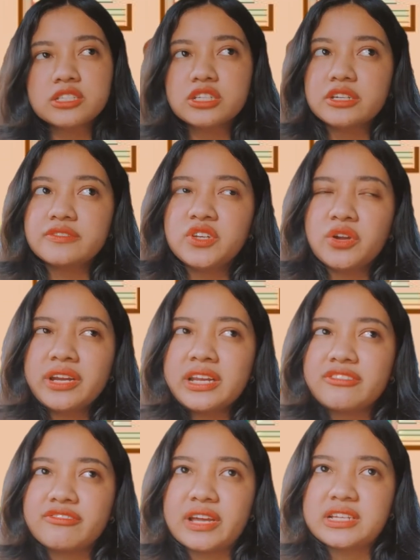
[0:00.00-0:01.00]
So if you're
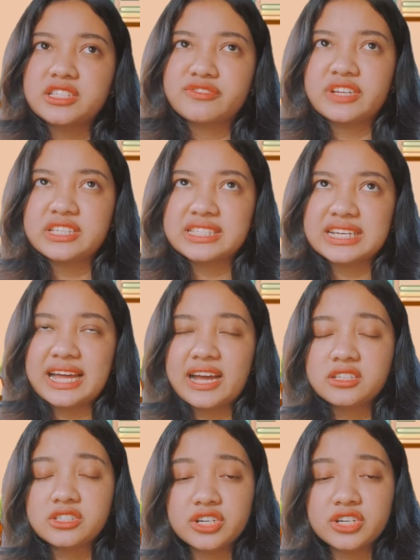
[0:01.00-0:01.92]
in a face-to-face class,